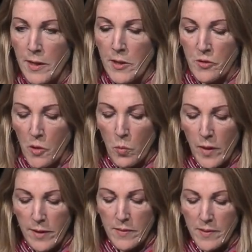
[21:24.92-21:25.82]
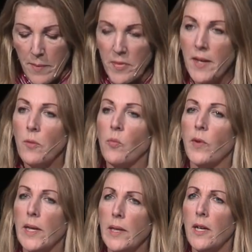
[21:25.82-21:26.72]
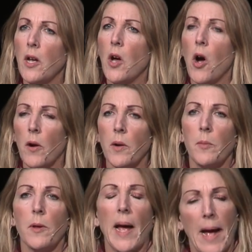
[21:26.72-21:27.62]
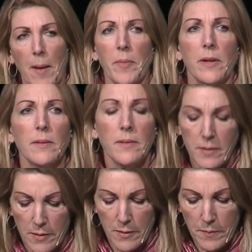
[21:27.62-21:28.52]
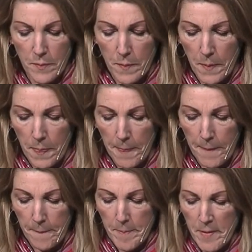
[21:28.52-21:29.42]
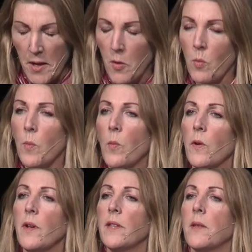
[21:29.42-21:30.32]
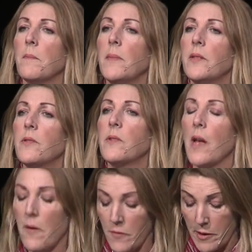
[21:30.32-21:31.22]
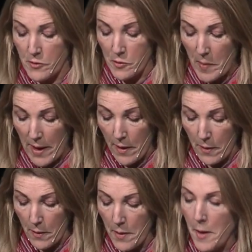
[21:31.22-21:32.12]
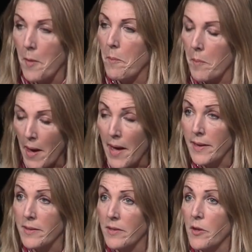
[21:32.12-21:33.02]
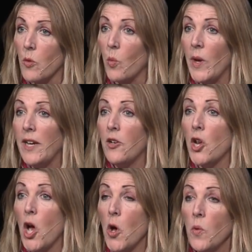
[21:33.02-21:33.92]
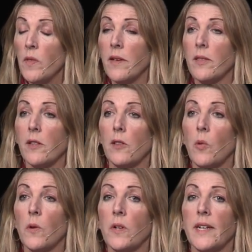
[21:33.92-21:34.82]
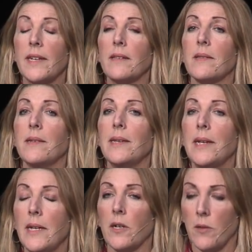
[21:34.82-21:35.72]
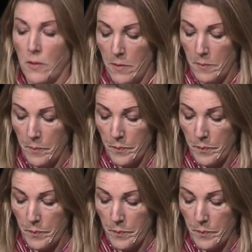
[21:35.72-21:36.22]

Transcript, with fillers: So when something really horrible happens, when we're in the midst of despair, but we know that the Lord is near,